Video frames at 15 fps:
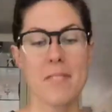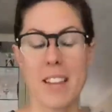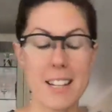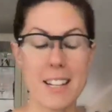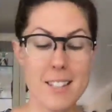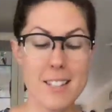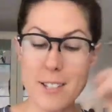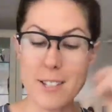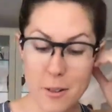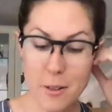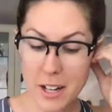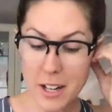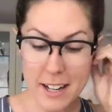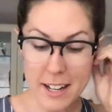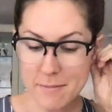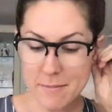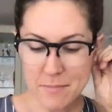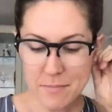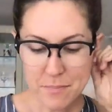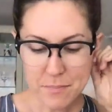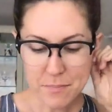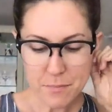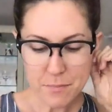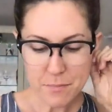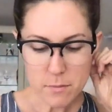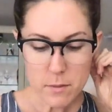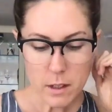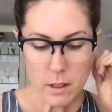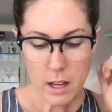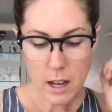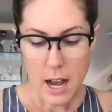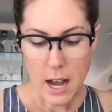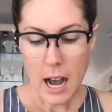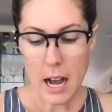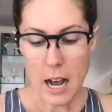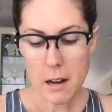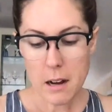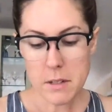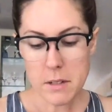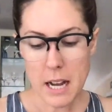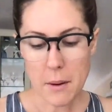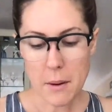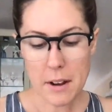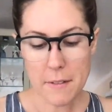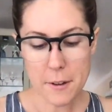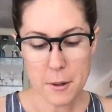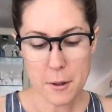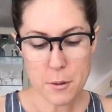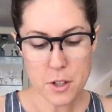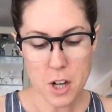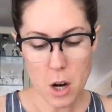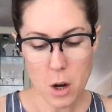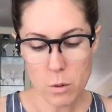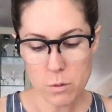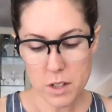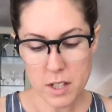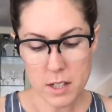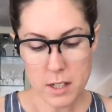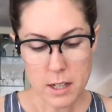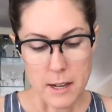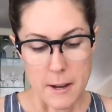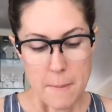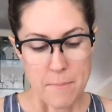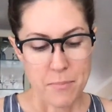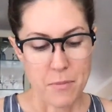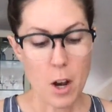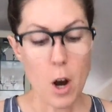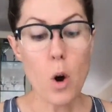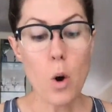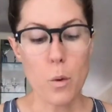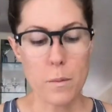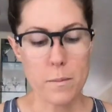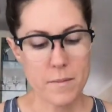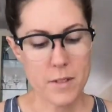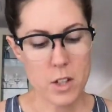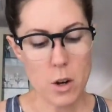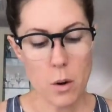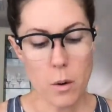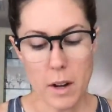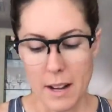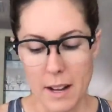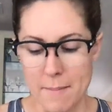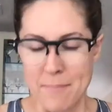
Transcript: It's so good. Um, now, if you don't, oh, so